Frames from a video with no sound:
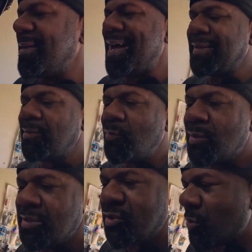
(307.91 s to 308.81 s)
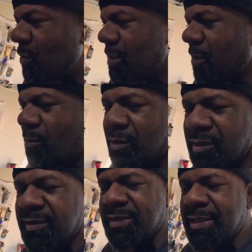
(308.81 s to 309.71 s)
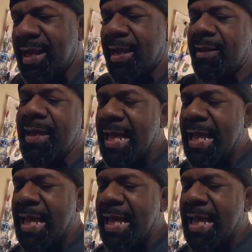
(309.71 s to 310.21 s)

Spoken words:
Not too much going on other than that.